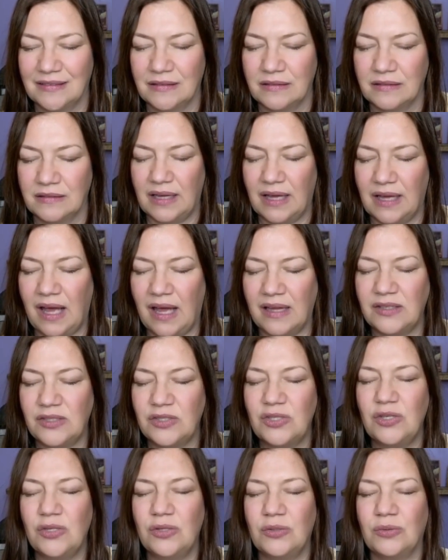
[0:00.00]
And
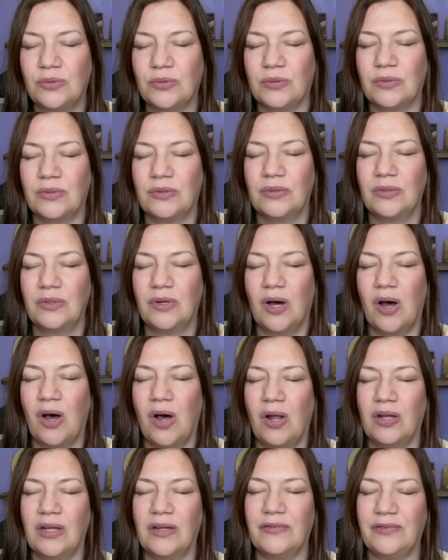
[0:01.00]
you,
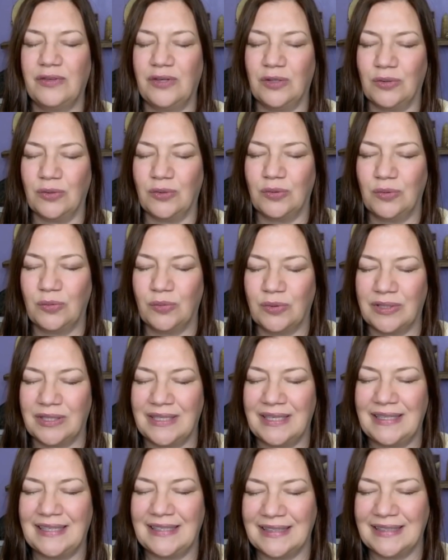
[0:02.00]
all of you, were
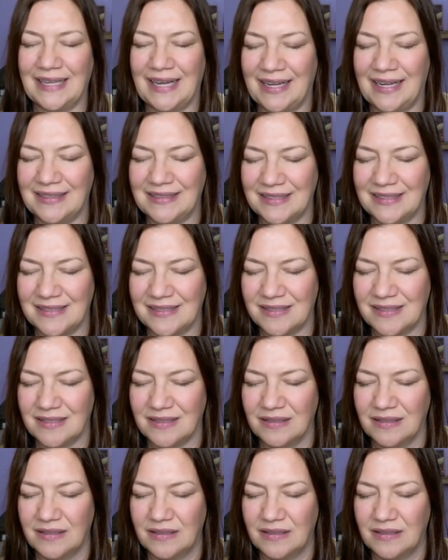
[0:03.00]
in Atlantis.